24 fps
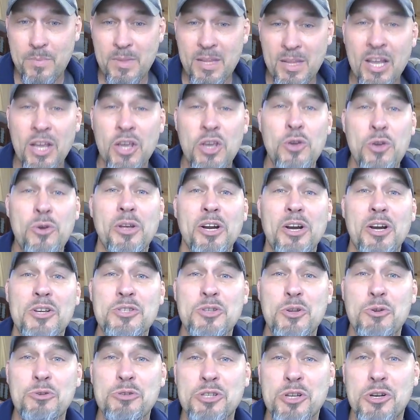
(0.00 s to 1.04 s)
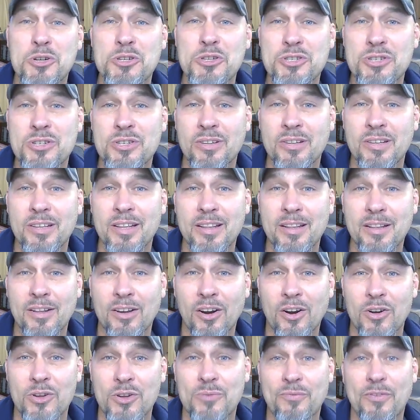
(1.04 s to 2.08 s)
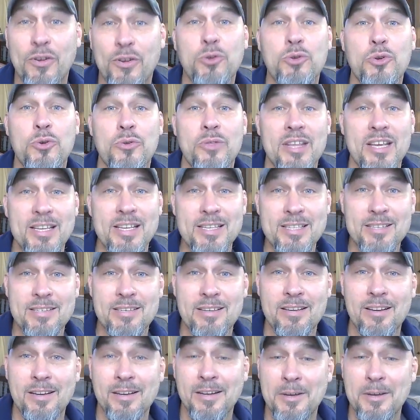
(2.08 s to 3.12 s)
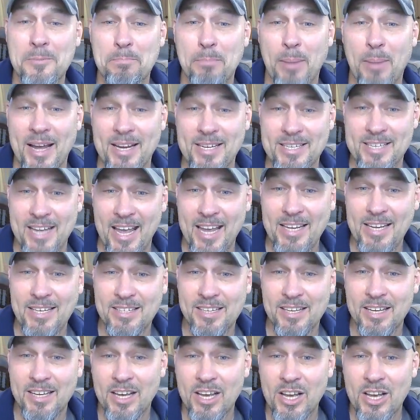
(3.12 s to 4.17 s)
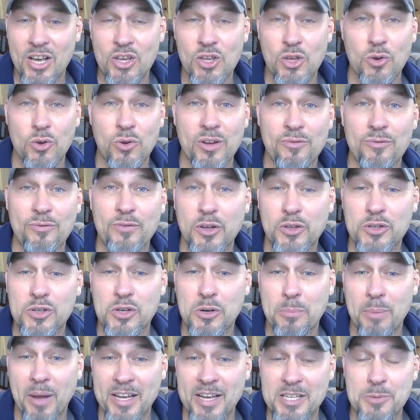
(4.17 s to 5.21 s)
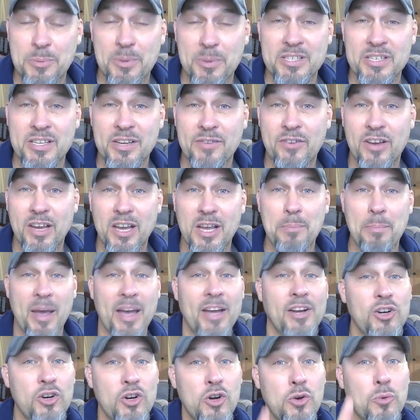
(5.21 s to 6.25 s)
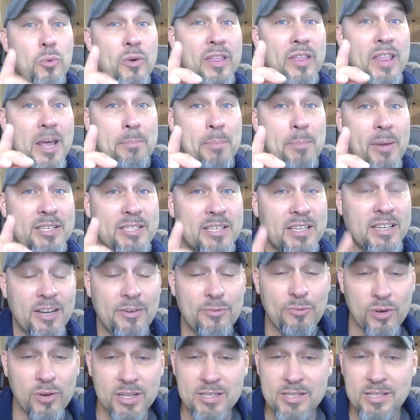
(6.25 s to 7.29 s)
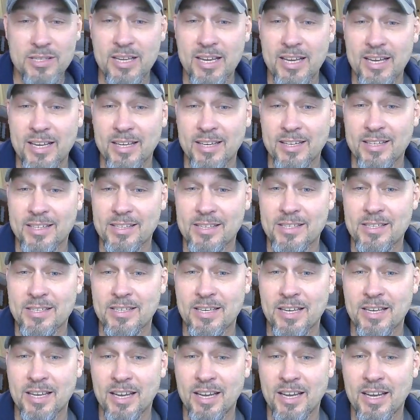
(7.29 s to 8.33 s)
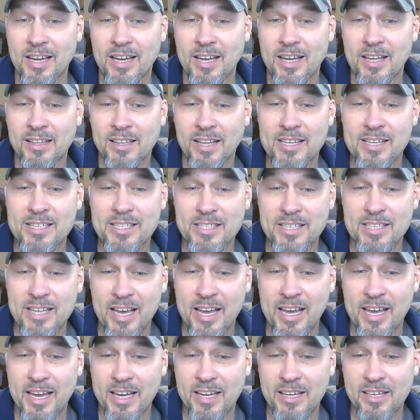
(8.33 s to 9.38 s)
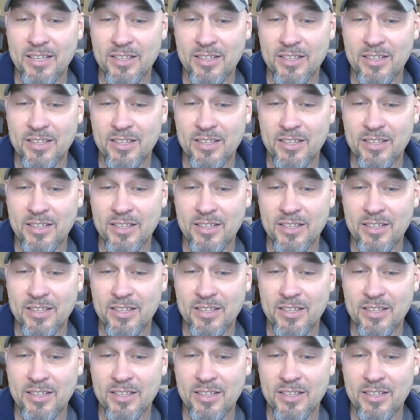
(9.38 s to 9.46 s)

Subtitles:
You can also search or filter this by date. You can filter by specific commander, and where that makes a difference is, let's say